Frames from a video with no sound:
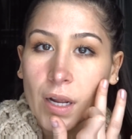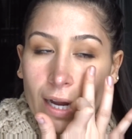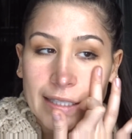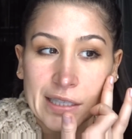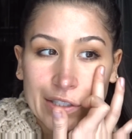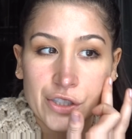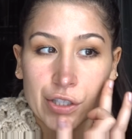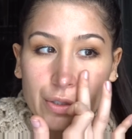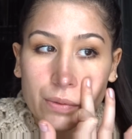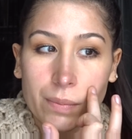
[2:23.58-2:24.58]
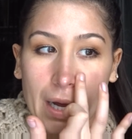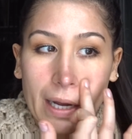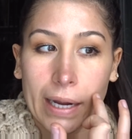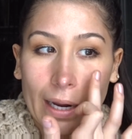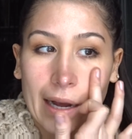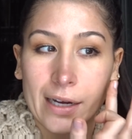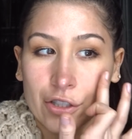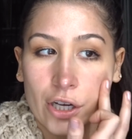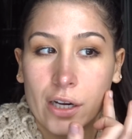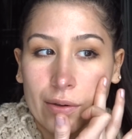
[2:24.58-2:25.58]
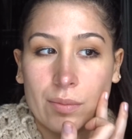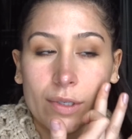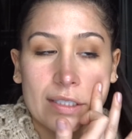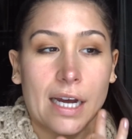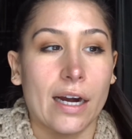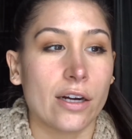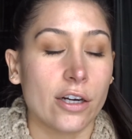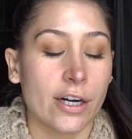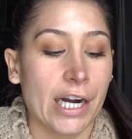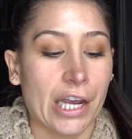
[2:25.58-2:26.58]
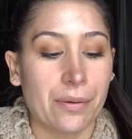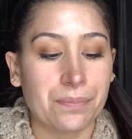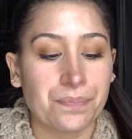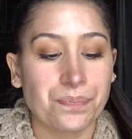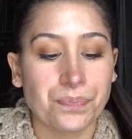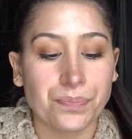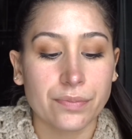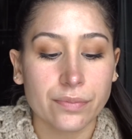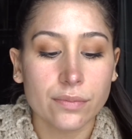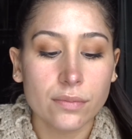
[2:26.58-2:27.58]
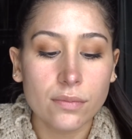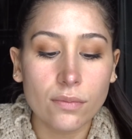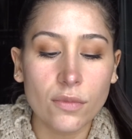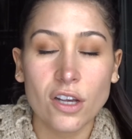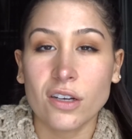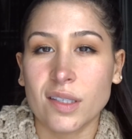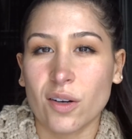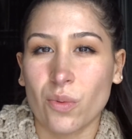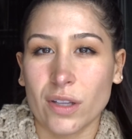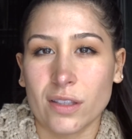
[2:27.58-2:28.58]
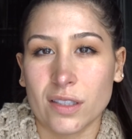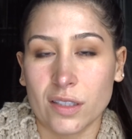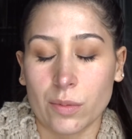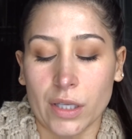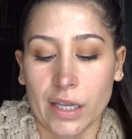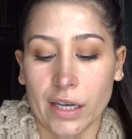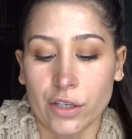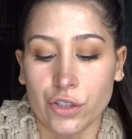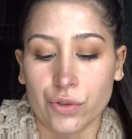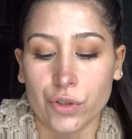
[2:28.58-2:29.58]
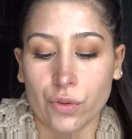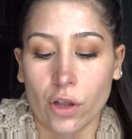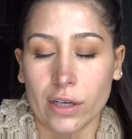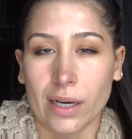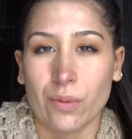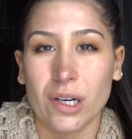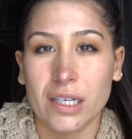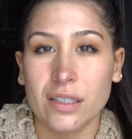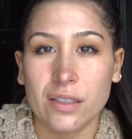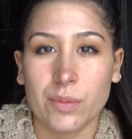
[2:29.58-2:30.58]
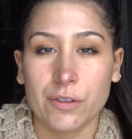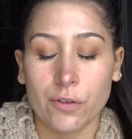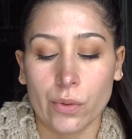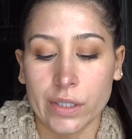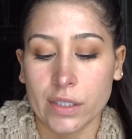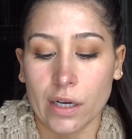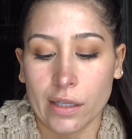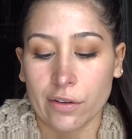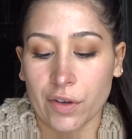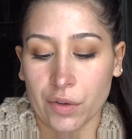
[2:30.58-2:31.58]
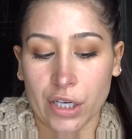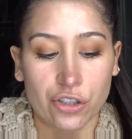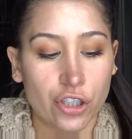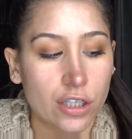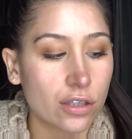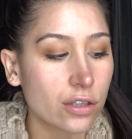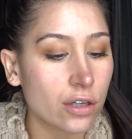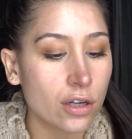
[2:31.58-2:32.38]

I did do my eyeshadow and mascara already, because I don't want this to be like too long, and I want it to be focused on the foundation.